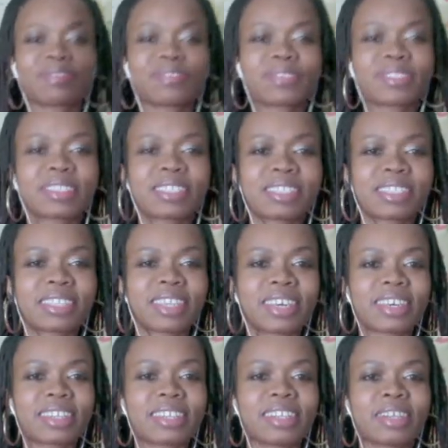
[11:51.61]
You can see
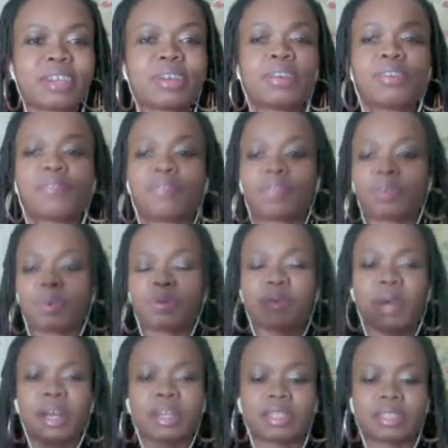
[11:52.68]
that for a
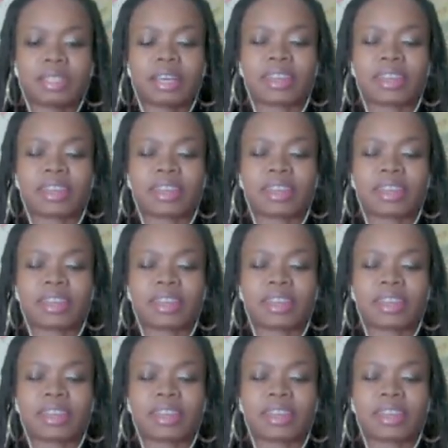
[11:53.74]
while.